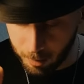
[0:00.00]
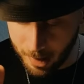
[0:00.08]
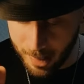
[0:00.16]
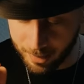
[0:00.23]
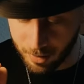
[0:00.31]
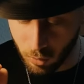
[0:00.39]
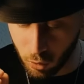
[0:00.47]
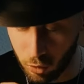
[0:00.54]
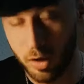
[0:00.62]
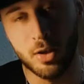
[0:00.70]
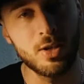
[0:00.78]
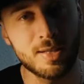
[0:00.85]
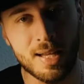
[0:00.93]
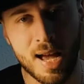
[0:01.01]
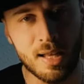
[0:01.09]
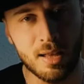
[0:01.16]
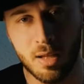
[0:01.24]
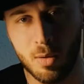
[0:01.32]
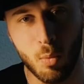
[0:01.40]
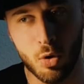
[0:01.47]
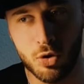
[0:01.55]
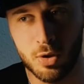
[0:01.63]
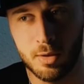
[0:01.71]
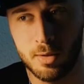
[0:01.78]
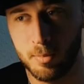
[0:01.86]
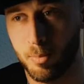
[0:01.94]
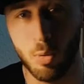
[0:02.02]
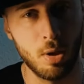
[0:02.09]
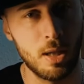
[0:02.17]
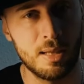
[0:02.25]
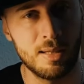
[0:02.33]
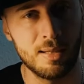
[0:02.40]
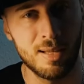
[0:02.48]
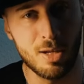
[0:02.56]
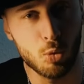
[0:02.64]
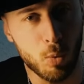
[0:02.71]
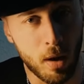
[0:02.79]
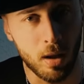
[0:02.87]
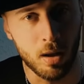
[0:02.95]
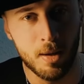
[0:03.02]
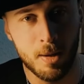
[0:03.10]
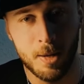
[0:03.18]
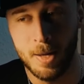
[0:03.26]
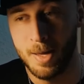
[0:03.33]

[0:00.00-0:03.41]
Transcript: but on the other side, he wasn't bullied as well.